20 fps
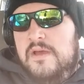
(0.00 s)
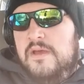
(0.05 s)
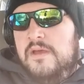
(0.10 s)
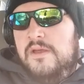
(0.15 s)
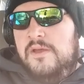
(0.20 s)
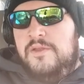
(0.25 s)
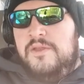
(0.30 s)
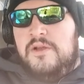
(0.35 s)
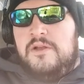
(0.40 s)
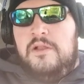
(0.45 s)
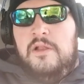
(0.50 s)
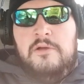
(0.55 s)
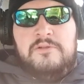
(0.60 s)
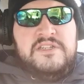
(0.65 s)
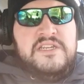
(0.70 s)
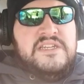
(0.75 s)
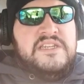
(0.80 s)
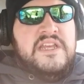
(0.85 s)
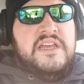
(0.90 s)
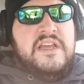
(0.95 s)
You know, the
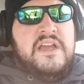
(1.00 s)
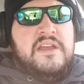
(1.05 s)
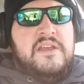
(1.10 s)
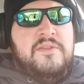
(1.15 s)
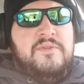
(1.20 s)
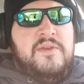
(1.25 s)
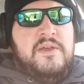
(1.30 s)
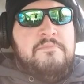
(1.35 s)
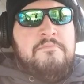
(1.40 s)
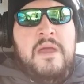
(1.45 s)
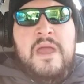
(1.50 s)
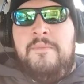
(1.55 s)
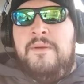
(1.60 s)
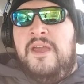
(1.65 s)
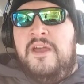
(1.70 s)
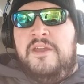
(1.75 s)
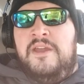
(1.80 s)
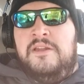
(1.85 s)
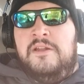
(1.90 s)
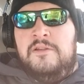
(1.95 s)
closest thing I can think, maybe
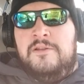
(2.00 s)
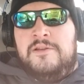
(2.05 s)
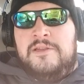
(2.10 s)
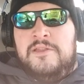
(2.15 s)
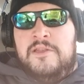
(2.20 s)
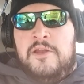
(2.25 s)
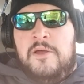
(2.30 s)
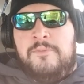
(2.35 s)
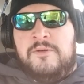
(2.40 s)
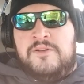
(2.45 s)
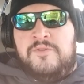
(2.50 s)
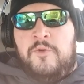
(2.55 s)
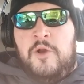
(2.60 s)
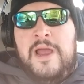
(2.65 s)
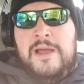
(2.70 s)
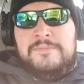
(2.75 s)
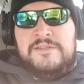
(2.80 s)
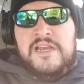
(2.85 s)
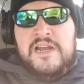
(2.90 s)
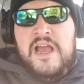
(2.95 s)
I need to look at the numbers for
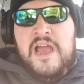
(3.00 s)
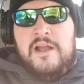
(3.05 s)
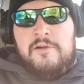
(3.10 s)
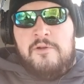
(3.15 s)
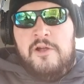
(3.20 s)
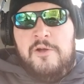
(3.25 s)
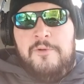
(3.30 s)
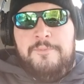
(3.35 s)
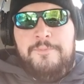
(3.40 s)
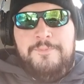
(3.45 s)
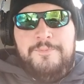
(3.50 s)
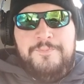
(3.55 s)
Abs and Aggro